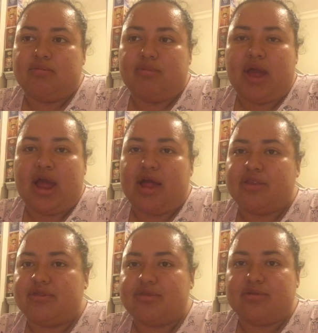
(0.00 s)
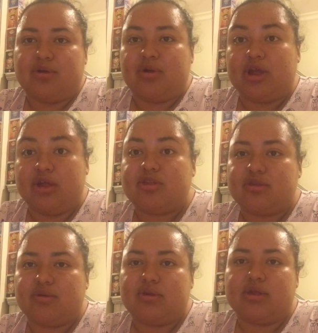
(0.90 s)
math, you're a good
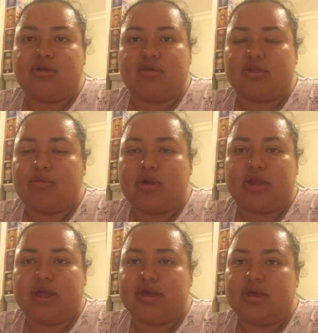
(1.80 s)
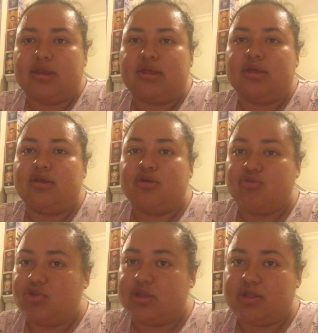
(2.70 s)
student, you're a smart kid,
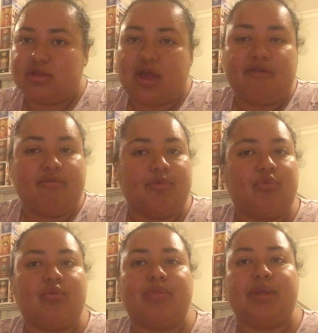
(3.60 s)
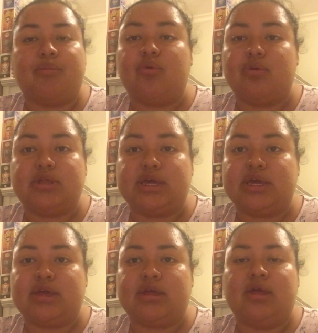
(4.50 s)
you just have been been
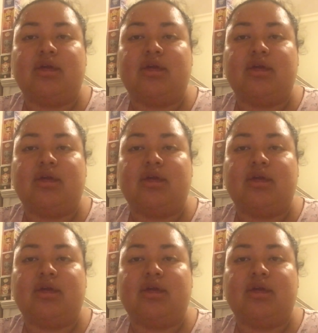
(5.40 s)
bullying,